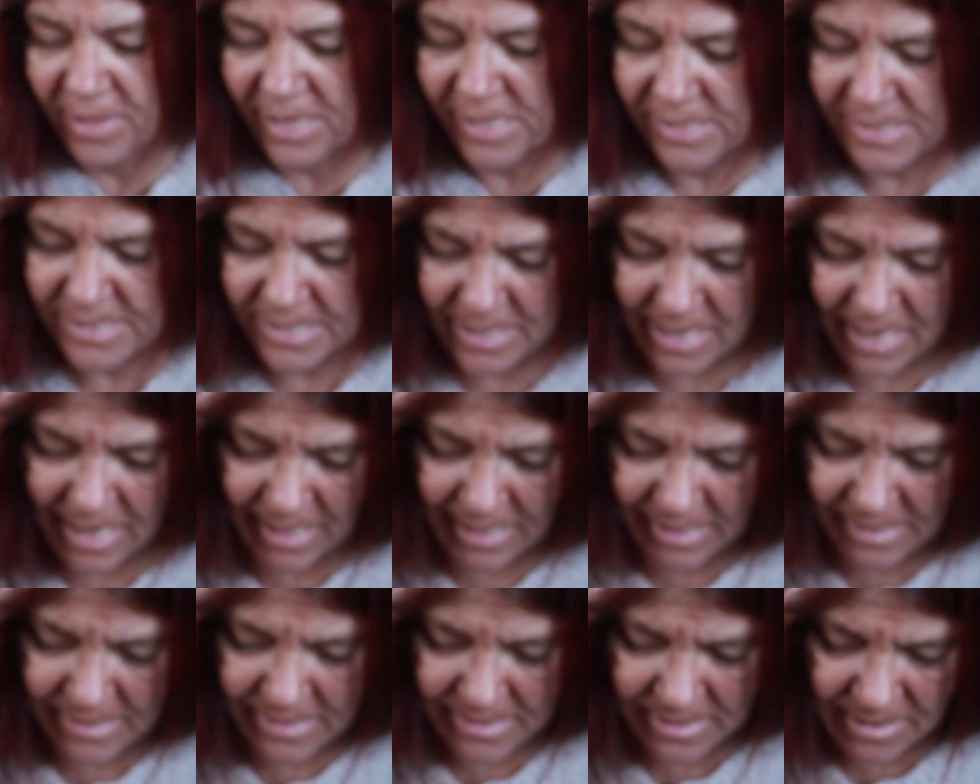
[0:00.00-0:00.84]
that's the
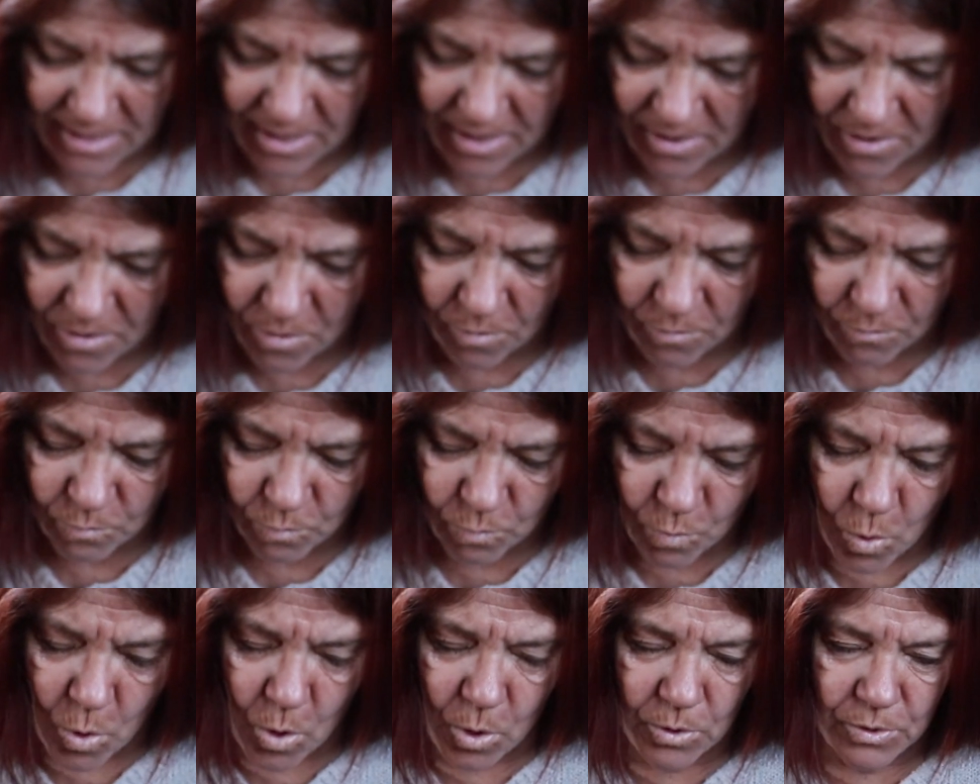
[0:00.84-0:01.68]
Ace of
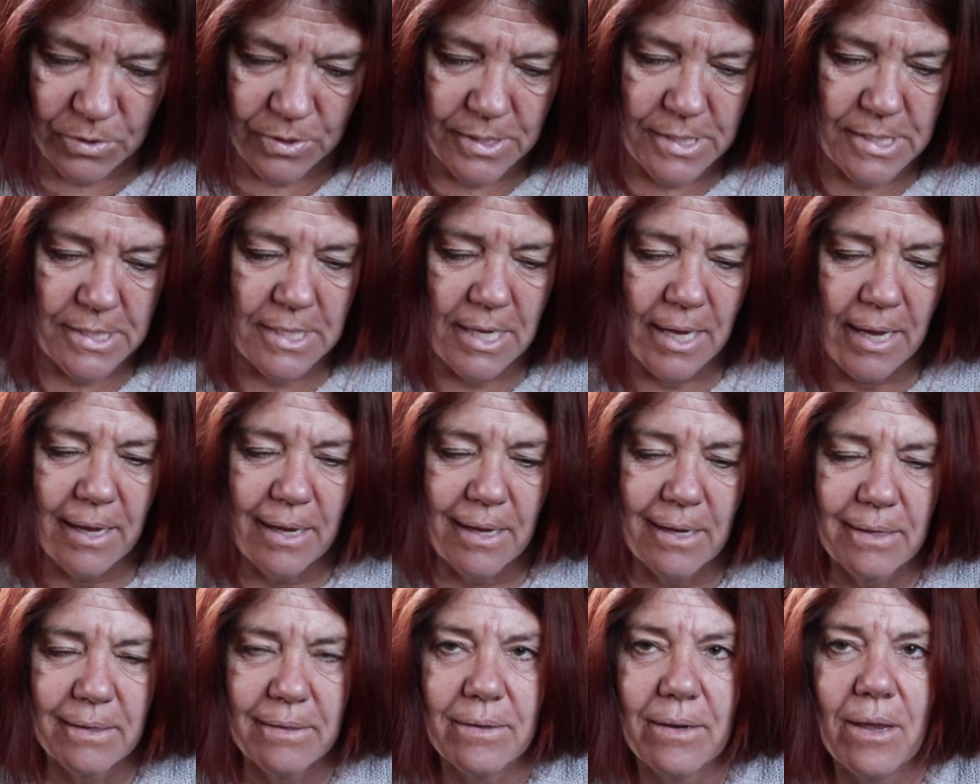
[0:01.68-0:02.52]
Wands,
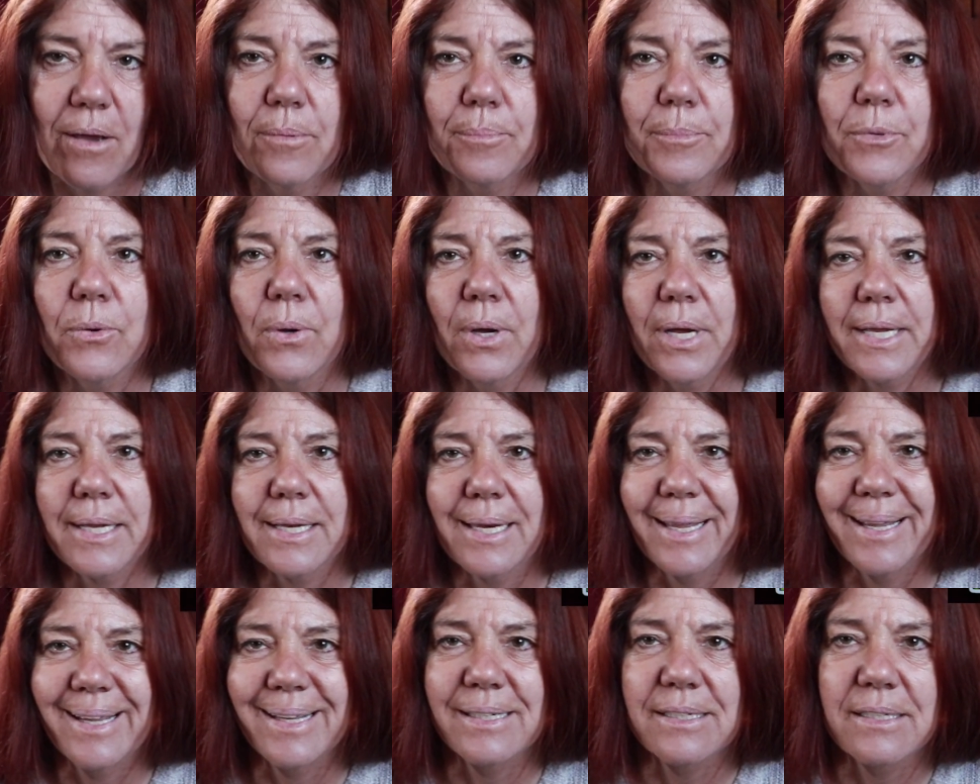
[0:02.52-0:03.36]
and I'm quite
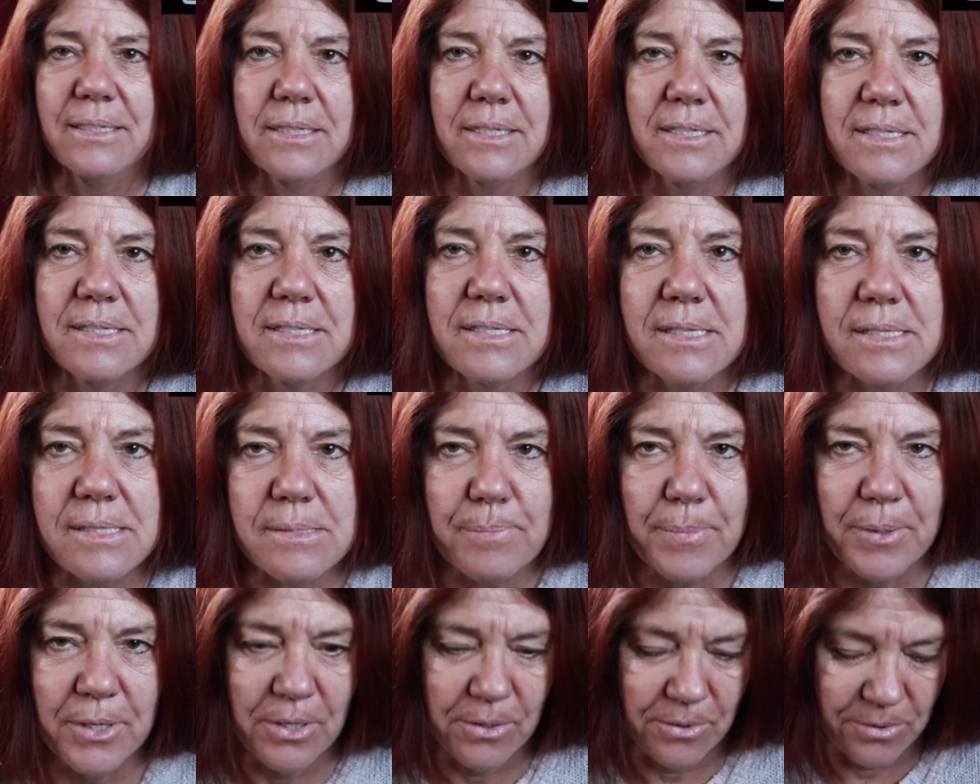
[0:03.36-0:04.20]
glad it is,
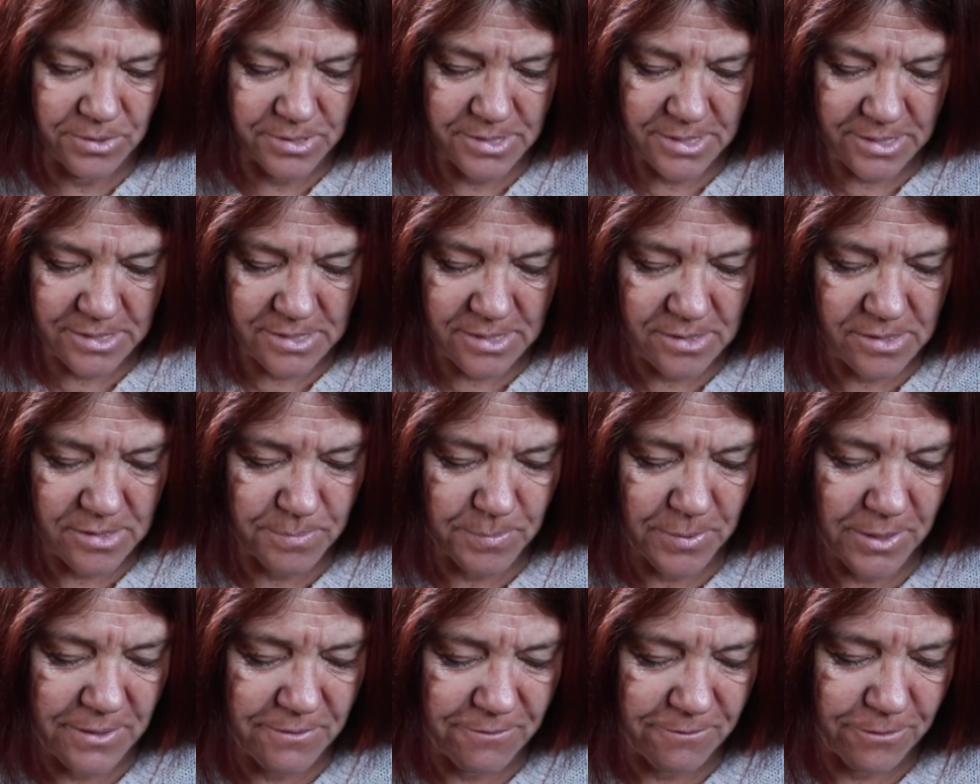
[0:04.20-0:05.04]
because this has
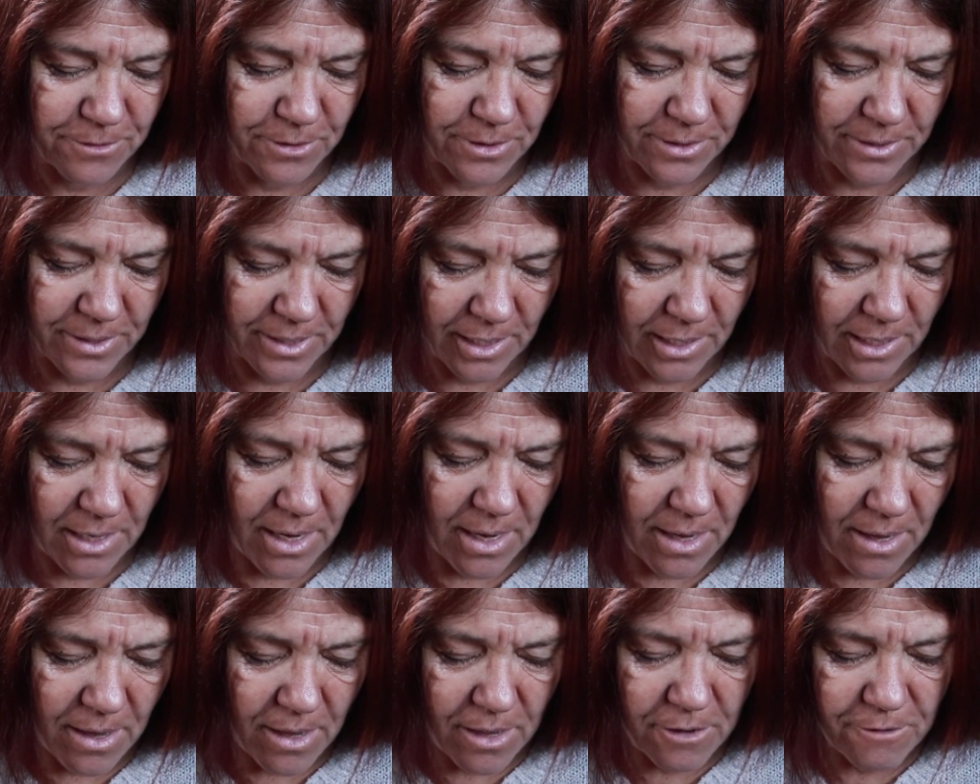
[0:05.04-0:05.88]
been very
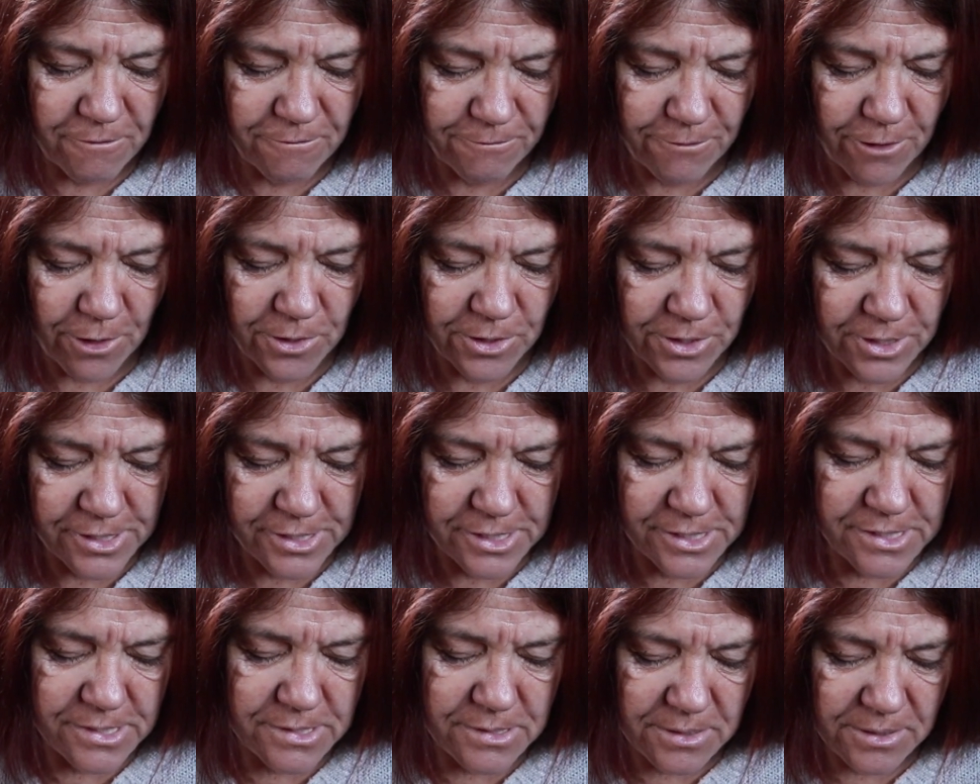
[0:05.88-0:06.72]

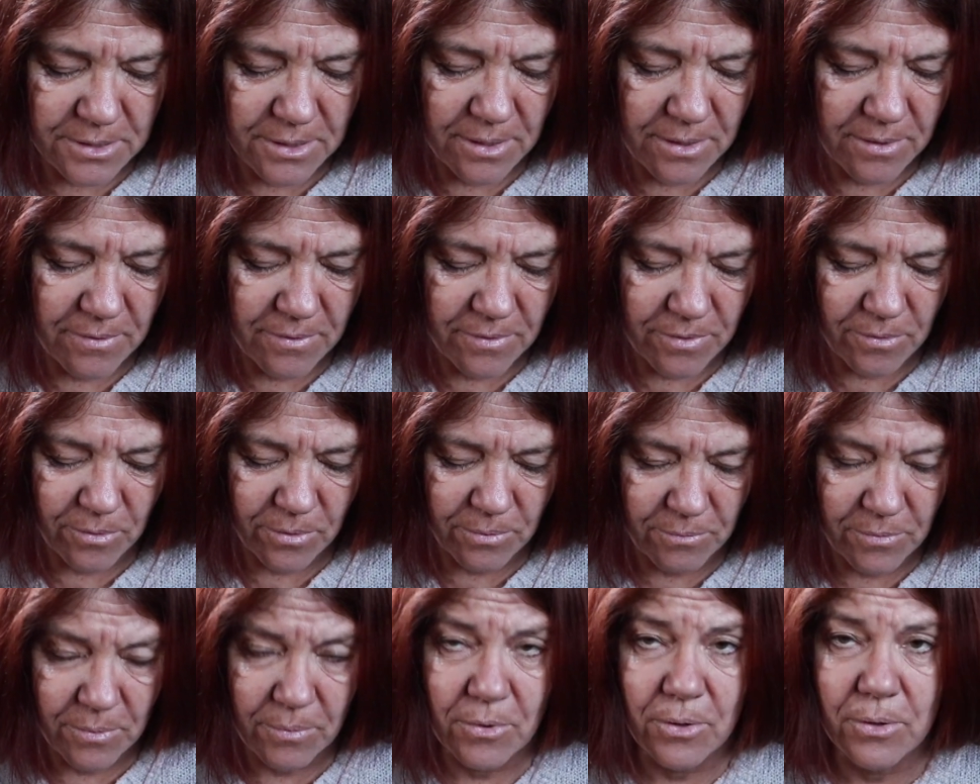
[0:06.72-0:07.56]
focused.
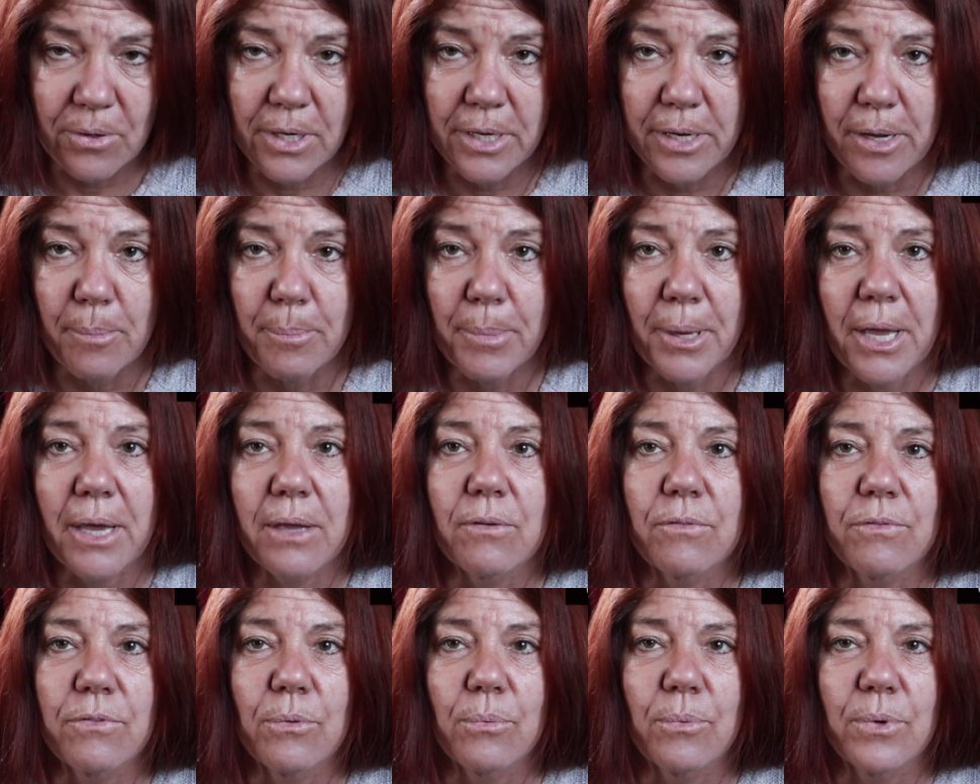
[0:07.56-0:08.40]
The earlier part
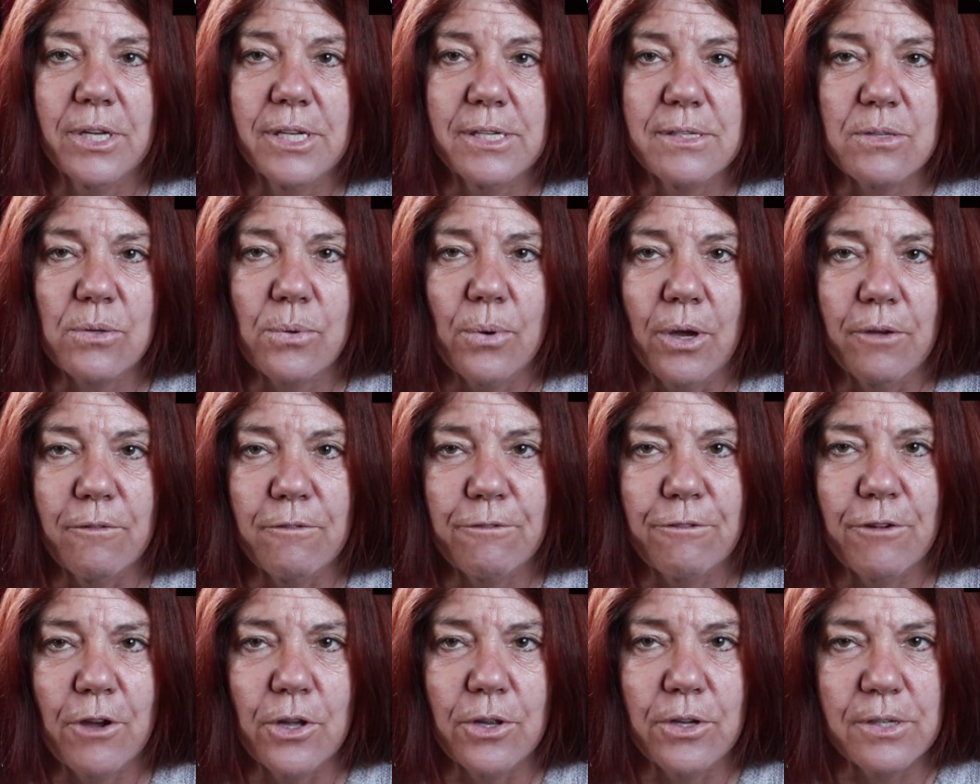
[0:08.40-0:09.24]
of the week's quite
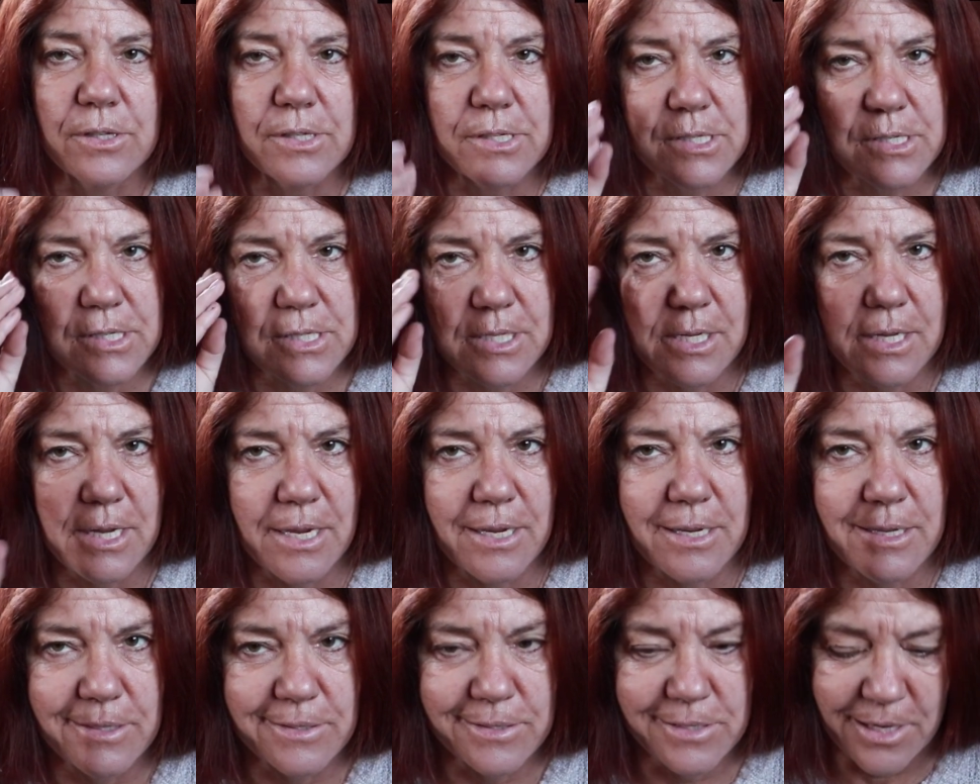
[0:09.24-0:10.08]
focused
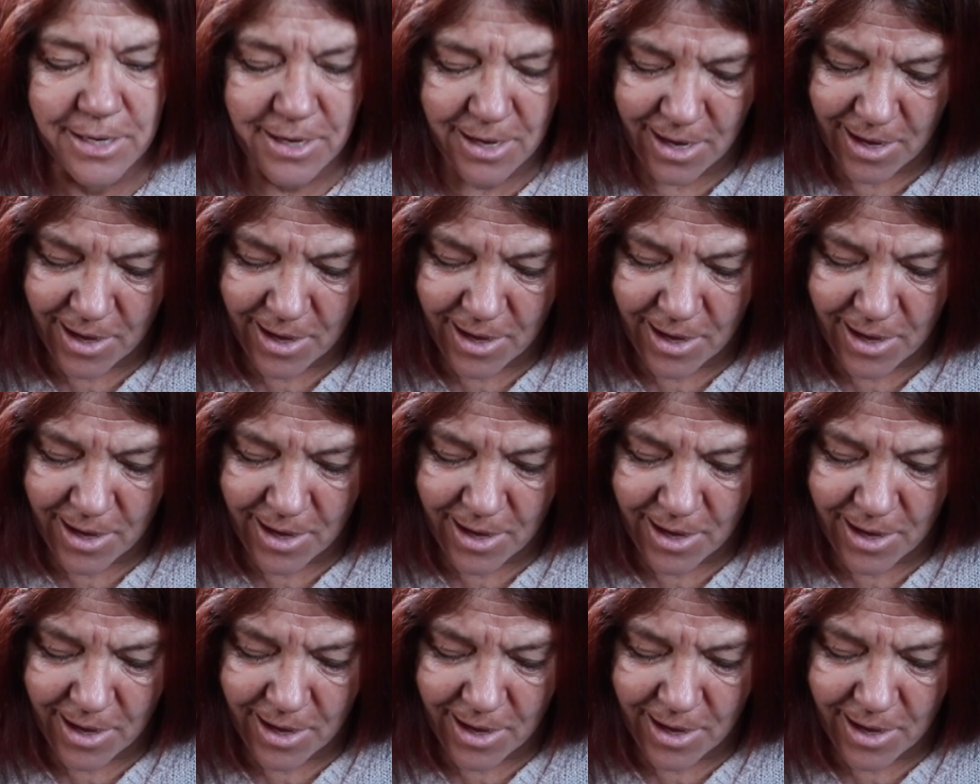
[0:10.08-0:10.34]
and